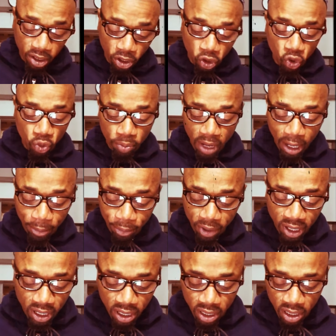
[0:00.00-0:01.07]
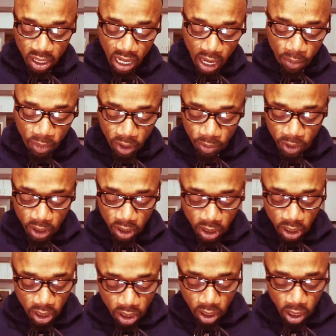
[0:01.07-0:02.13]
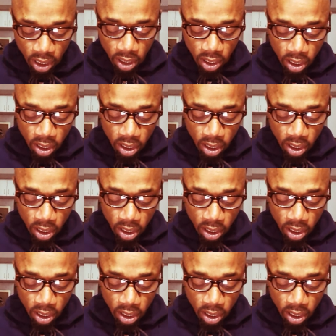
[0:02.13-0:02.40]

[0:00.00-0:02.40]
Do my bidding that I may be your God.